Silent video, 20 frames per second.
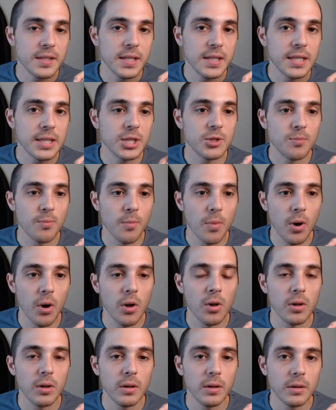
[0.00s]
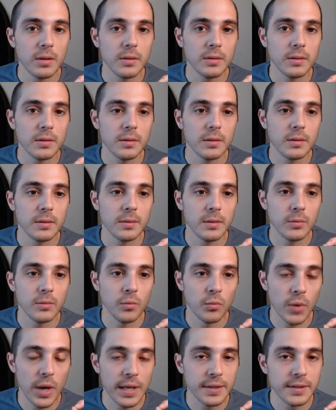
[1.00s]
is a
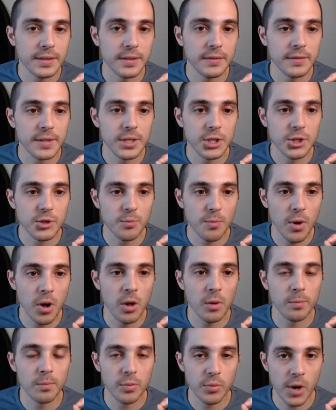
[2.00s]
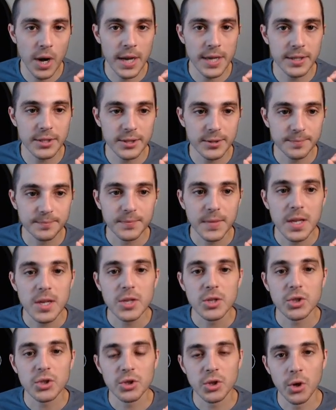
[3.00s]
relatively small price.
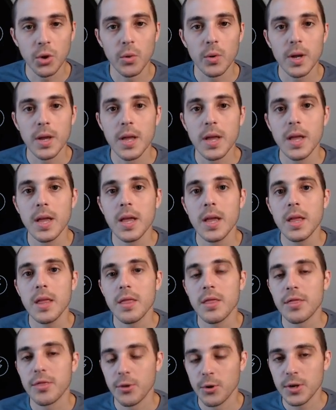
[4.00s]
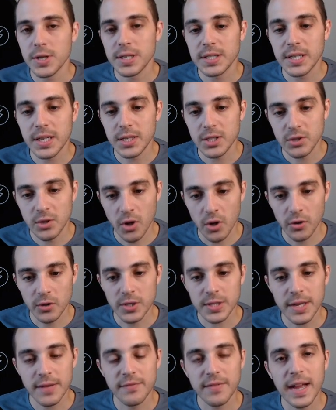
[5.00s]
So
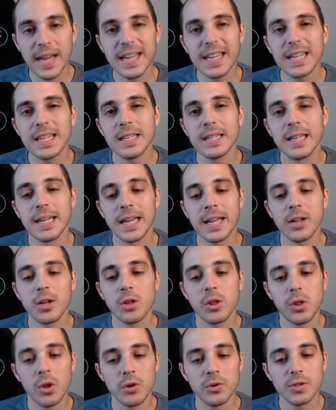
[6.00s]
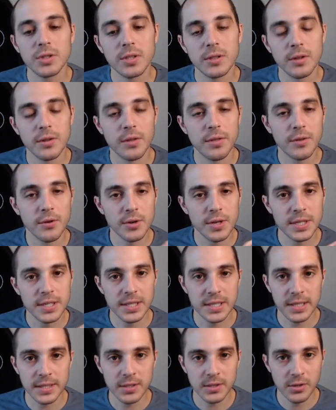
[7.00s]
$36, if I can get close to the
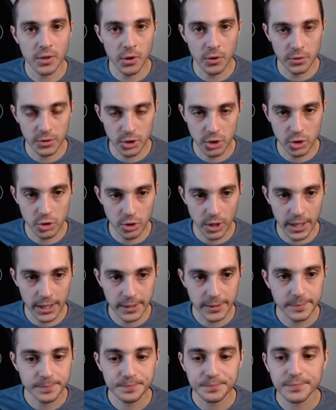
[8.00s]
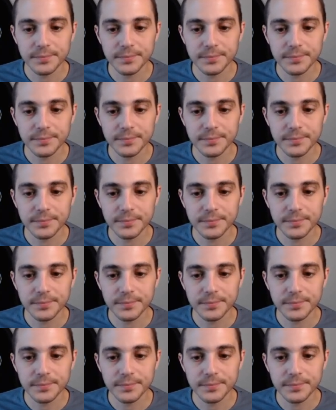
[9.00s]
$36 strike,